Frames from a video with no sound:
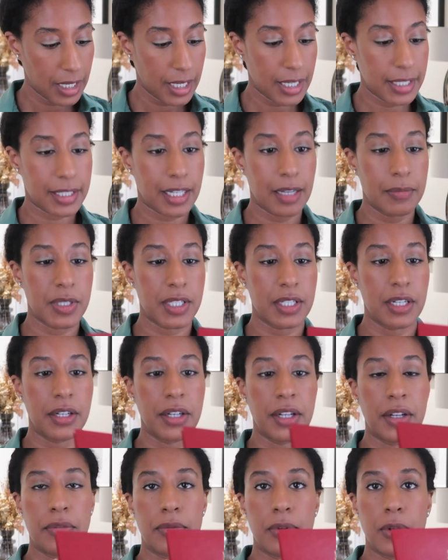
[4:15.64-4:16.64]
It comes in
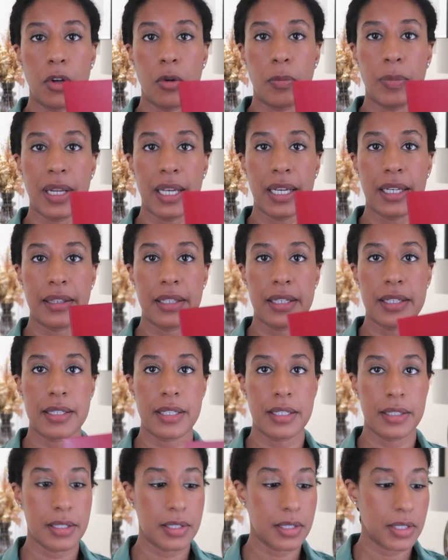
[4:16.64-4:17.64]
an envelope like this,
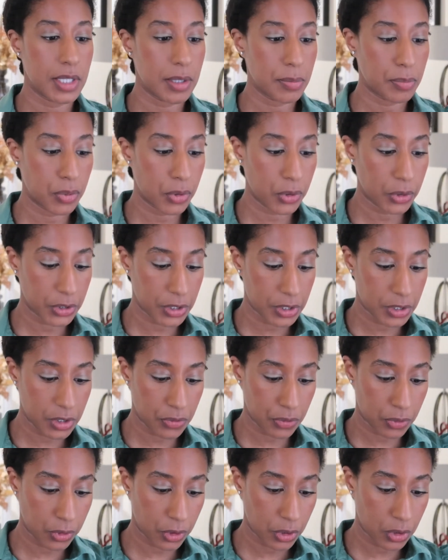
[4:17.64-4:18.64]
and this is important
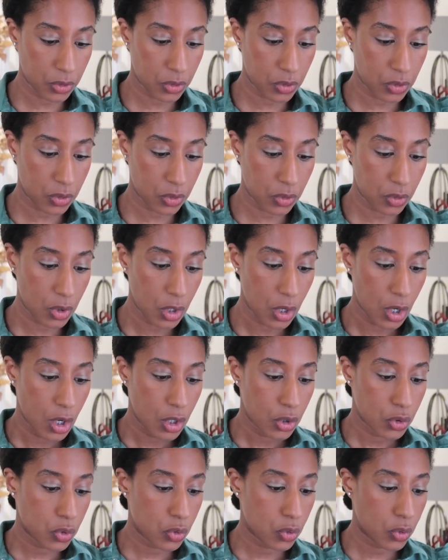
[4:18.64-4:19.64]
for you to
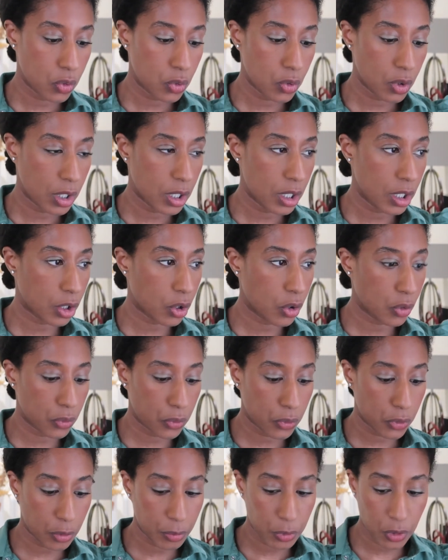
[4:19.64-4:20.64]

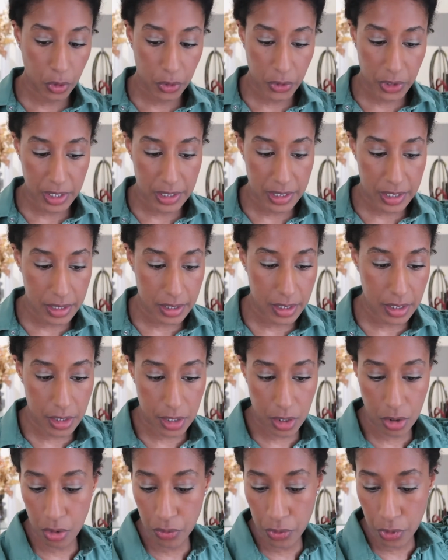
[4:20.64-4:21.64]
confirm the
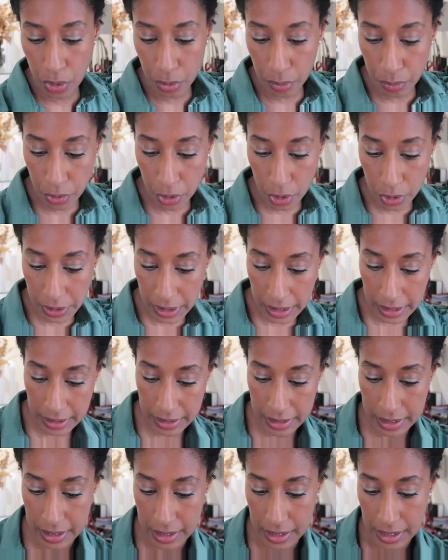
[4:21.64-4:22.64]
authenticity of your
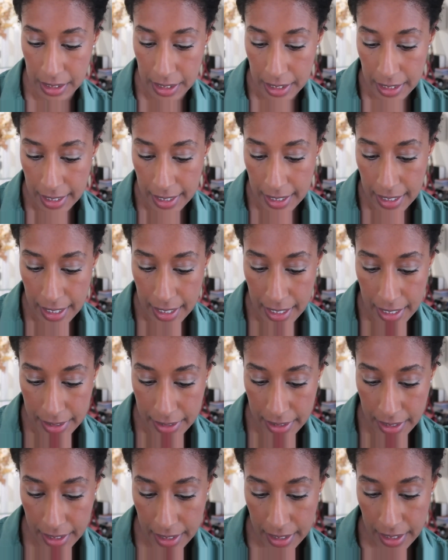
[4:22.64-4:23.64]
product.
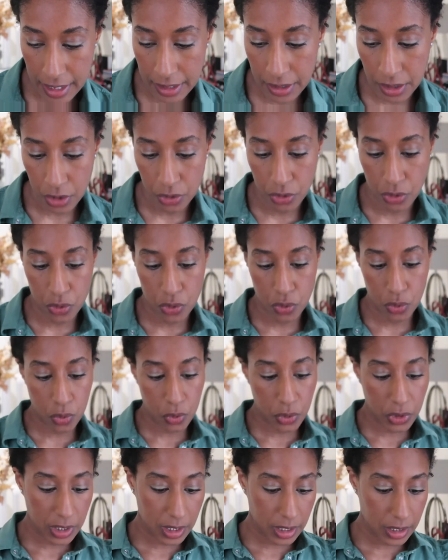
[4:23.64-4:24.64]
And then the
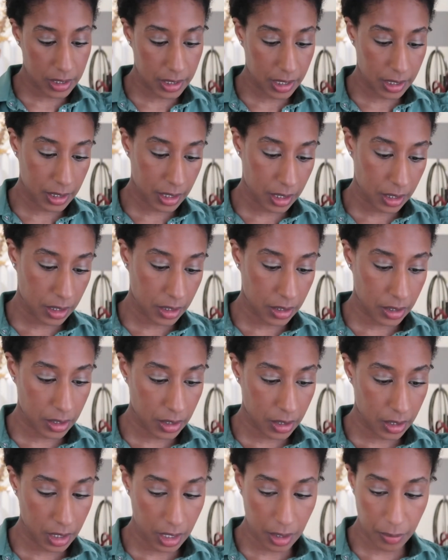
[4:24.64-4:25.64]
two things that are
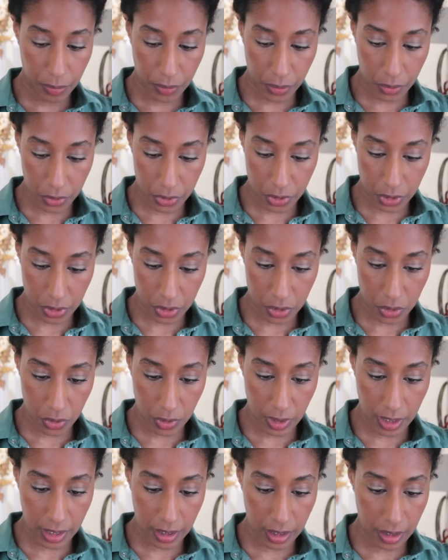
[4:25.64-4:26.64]
important to
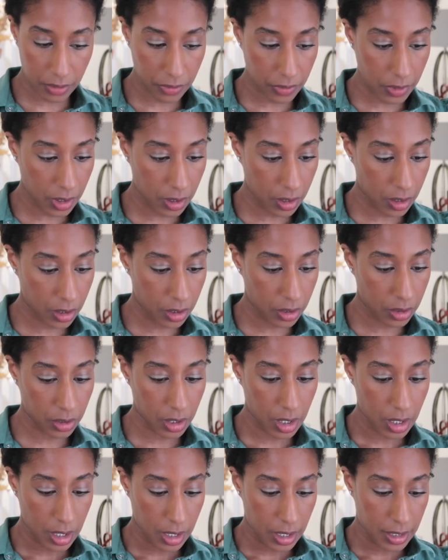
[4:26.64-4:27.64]
have
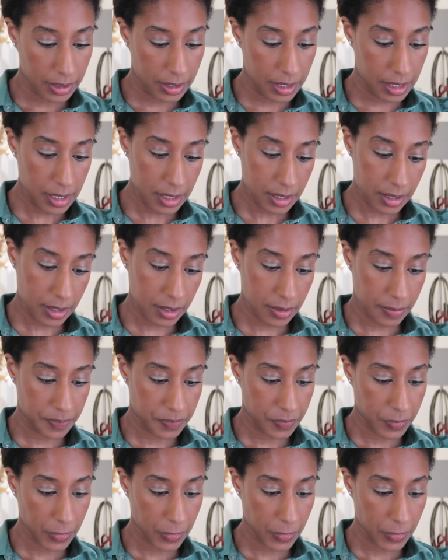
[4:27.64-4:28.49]
are these